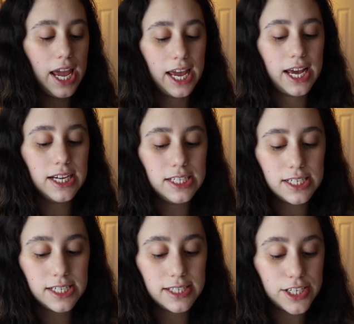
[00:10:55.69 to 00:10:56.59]

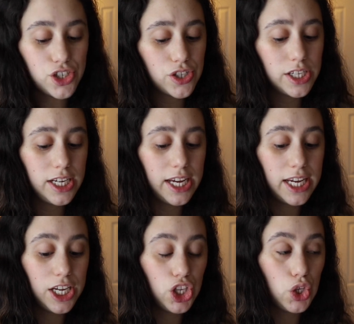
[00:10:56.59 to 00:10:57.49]
And essentially,
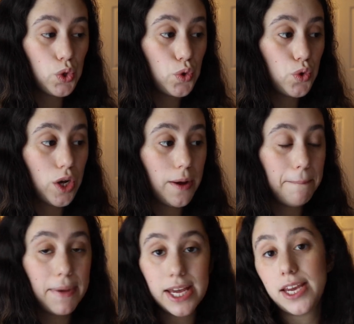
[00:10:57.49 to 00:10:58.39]
you
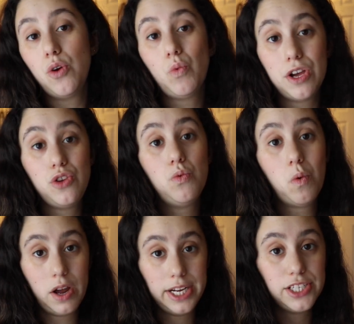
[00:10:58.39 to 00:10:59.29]
make it what you
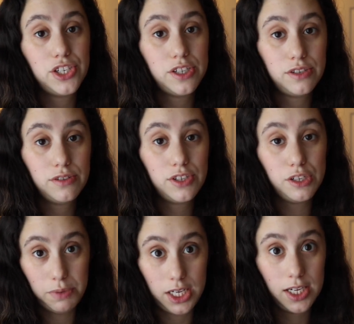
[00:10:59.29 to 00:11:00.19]
want it
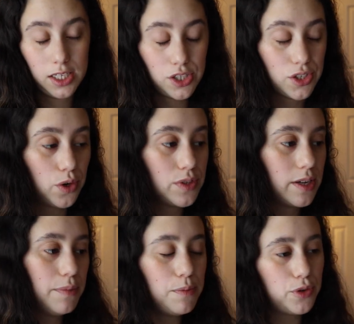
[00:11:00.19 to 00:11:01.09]
to be. So
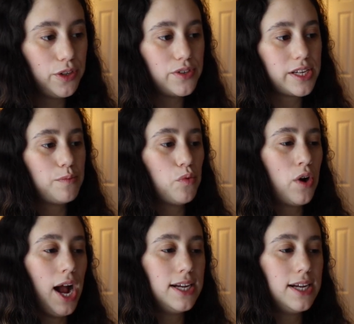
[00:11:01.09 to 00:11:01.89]
some people use it more